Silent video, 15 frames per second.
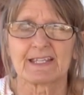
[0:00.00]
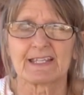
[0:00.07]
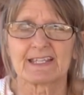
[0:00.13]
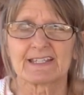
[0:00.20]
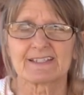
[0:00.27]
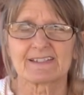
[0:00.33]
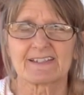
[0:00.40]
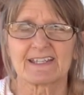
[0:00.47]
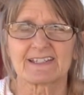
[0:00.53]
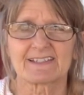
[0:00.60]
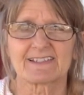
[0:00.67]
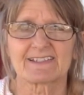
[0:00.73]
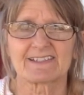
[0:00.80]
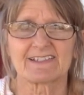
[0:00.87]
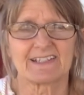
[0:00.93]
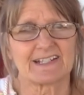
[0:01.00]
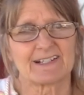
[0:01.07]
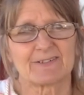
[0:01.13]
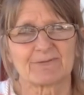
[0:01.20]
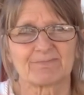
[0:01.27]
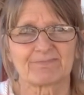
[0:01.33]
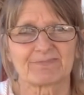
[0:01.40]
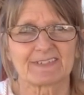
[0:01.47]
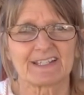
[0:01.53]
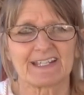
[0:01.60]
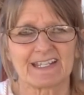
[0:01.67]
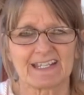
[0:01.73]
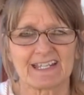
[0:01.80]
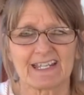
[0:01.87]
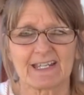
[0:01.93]
It's you know,
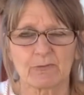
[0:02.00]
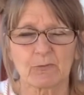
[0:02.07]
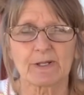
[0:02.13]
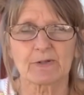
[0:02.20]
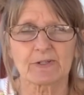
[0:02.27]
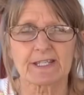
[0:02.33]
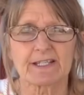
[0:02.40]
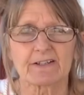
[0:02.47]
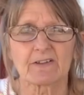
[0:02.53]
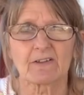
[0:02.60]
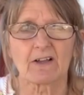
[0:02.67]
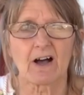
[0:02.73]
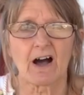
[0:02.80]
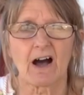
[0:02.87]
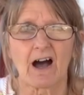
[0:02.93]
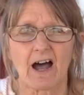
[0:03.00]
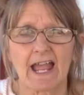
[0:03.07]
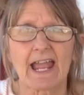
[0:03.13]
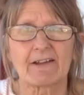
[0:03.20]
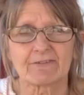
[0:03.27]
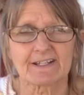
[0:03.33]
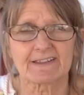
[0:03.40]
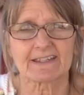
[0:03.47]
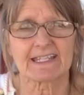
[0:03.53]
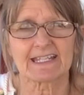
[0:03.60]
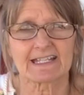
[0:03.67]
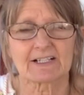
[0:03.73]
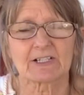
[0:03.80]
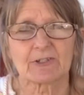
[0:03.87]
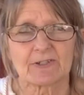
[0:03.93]
it will kill everything,
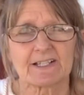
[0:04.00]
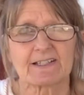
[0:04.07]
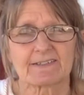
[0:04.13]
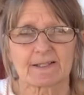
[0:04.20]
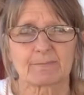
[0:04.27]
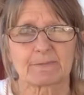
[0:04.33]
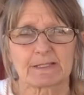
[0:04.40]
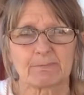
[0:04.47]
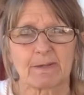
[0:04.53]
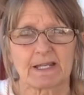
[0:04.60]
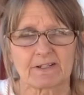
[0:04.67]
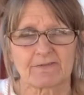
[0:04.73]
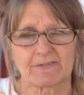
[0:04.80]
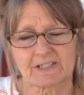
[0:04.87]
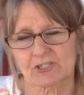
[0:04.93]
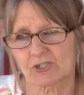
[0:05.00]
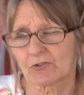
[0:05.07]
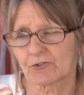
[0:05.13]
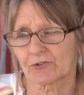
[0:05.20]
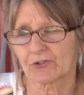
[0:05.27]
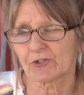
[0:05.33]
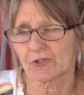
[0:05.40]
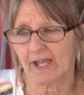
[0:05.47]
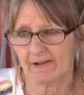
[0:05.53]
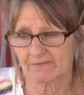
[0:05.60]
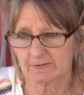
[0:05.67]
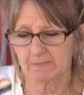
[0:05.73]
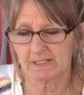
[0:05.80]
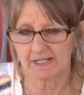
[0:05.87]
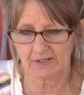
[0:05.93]
including something beneficial. So you have
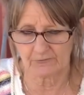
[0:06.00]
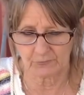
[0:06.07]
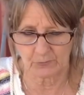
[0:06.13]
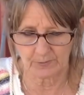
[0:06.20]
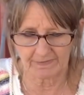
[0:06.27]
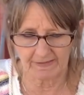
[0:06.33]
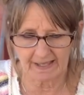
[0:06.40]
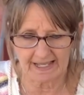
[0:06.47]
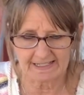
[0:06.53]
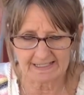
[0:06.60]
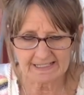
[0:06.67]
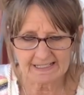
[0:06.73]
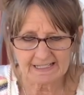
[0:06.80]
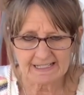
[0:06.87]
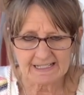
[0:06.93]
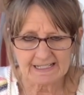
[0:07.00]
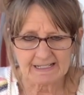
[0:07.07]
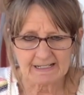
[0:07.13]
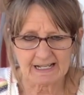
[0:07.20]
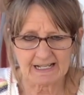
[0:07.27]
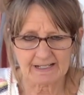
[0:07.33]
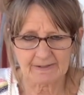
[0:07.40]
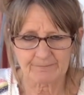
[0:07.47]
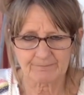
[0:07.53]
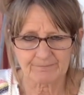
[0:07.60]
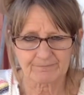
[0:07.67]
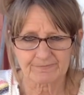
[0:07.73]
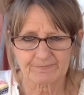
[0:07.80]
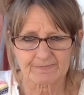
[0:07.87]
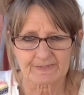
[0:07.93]
to be careful with that.
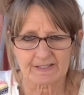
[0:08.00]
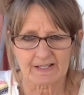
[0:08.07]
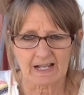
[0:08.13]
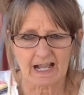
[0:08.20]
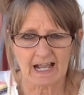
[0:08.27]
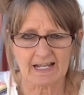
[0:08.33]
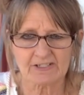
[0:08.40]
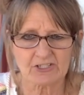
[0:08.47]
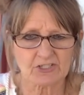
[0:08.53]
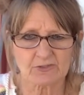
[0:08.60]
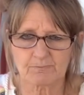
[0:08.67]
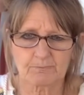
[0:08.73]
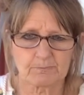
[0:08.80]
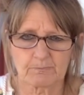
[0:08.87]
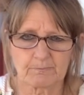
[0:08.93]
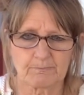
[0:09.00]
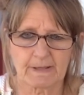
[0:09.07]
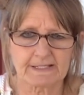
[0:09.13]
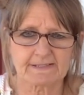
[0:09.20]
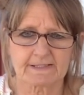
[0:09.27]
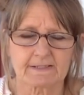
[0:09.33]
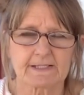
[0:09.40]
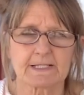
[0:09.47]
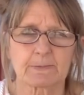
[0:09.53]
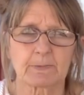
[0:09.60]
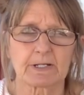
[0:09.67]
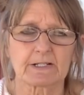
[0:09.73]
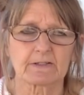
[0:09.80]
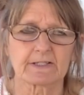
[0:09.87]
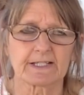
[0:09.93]
I just basically
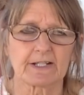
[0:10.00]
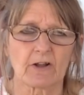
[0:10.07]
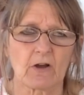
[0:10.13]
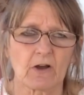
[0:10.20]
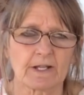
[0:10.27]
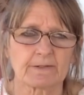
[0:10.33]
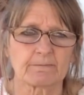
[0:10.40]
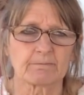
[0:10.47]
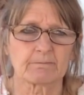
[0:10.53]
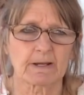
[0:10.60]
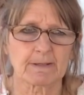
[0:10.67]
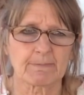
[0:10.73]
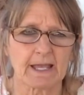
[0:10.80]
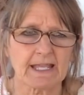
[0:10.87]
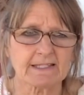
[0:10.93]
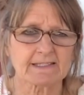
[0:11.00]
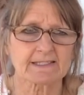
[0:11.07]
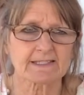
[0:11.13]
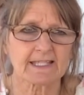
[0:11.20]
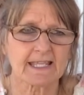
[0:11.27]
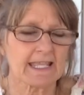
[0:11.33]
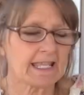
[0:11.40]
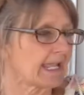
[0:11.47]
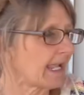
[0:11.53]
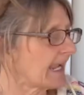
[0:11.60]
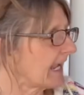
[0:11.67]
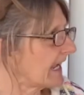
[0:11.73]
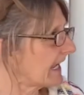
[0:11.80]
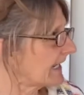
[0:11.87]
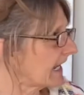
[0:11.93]
sprinkle it on my pets.
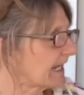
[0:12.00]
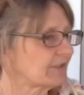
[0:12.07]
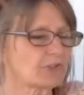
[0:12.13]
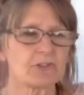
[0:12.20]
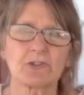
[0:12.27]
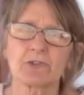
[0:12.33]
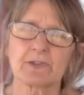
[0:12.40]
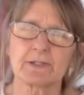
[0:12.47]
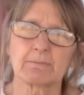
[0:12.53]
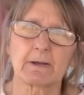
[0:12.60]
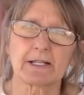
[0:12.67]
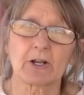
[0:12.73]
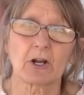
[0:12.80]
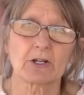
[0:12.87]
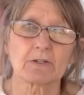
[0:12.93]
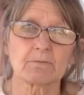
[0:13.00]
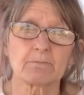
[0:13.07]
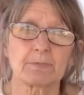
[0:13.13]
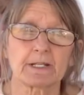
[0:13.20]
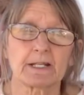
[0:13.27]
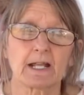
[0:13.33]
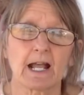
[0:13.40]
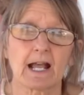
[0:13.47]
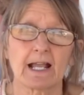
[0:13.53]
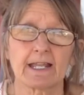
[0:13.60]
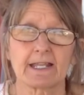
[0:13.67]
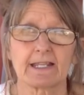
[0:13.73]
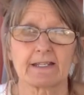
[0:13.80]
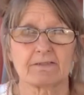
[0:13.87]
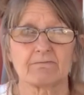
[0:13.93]
And I do use it in my garden, but
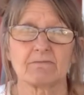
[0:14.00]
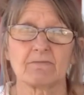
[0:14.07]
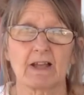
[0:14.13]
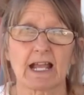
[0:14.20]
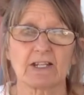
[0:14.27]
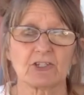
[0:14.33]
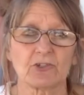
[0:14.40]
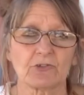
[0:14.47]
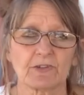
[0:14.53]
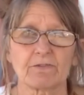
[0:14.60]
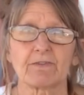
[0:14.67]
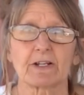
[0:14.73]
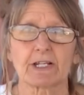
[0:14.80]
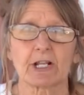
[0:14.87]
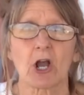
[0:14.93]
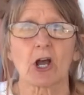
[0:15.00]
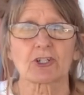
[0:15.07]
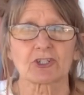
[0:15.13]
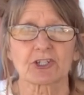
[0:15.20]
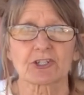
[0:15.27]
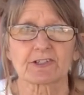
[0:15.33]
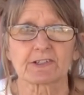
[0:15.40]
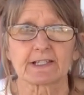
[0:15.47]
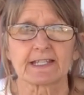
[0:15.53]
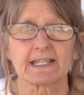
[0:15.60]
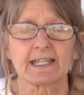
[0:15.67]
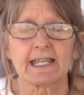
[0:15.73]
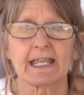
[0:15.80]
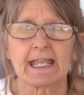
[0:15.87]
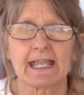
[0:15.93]
I use it very cautiously.
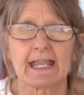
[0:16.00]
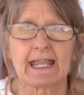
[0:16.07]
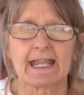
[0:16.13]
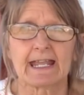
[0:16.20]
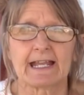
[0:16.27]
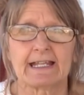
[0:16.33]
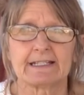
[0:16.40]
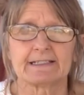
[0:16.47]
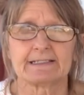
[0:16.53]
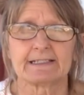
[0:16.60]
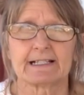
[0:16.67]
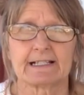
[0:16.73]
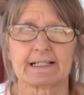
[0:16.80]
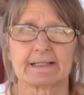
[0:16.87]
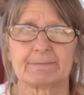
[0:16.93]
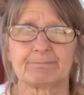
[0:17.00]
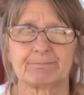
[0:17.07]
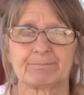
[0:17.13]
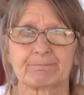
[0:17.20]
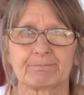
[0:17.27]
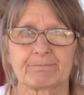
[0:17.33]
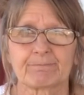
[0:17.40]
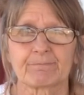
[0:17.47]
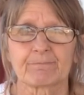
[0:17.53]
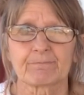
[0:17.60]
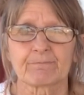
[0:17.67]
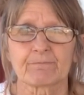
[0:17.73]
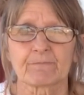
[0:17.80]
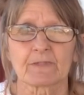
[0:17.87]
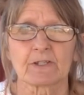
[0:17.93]
And,
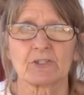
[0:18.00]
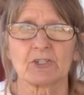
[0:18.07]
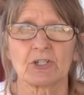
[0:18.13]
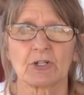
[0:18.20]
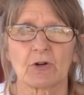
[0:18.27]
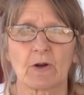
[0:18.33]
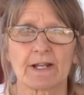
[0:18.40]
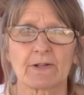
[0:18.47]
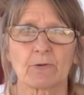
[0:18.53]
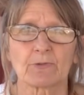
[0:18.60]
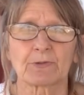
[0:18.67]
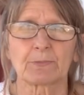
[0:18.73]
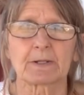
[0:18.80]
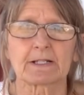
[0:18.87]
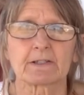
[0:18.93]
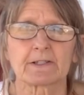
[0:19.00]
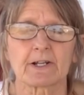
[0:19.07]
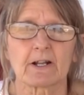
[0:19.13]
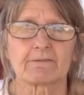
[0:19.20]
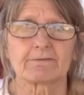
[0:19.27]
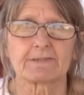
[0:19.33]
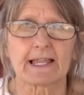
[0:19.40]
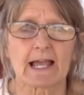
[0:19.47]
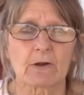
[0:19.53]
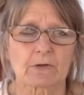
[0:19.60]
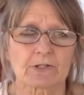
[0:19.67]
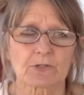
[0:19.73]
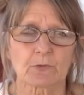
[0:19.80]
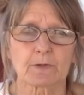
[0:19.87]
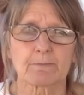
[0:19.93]
you know, I don't sprinkle it on
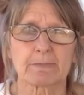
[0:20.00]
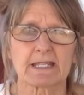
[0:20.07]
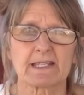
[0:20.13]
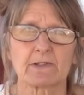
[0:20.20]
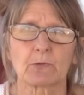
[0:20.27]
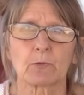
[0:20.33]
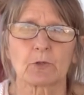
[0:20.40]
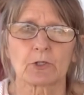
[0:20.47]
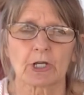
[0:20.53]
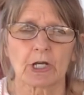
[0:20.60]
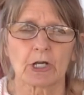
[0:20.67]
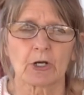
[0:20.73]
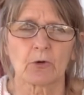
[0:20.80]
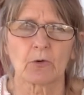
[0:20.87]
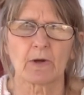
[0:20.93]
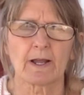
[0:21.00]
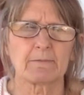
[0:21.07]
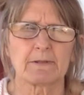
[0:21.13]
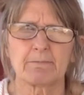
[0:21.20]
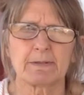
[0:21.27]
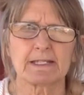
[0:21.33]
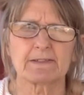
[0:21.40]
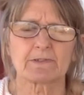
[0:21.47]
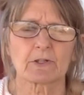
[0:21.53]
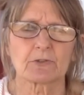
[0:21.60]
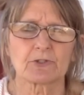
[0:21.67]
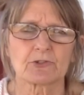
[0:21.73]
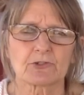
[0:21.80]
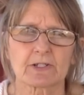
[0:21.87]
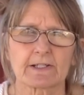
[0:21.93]
flowers where bees will go. I mean, bees
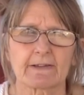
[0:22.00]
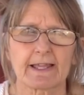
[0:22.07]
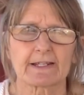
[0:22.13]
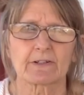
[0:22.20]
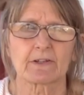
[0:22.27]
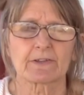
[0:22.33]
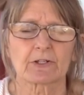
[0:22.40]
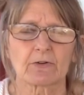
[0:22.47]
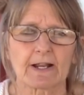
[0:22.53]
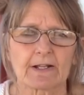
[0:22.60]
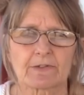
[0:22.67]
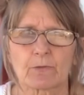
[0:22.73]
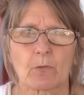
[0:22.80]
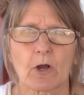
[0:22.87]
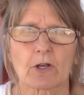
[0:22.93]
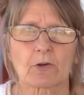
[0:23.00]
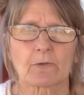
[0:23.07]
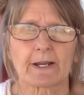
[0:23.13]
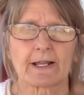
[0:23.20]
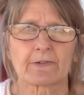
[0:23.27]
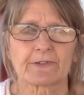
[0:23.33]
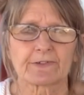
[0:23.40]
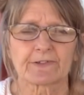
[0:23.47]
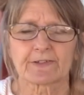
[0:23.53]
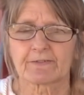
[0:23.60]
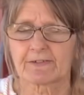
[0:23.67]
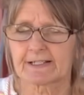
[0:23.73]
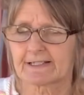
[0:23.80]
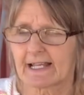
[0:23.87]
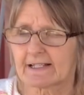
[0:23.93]
don't usually land on the ground and walk around and
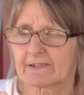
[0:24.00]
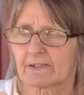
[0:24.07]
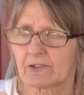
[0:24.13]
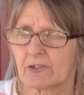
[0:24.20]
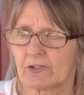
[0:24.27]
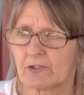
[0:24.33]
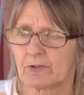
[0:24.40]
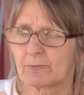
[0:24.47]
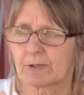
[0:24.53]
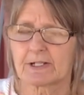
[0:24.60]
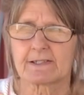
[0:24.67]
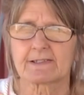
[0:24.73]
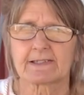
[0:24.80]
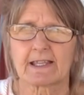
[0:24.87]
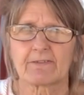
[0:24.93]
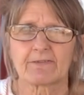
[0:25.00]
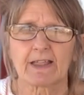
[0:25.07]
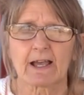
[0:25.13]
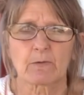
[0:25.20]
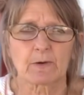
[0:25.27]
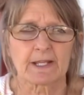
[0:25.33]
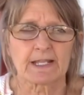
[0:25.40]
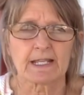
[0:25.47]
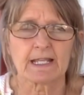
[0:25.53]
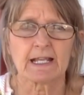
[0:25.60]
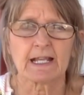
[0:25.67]
stuff like that, so you're pretty safe that way.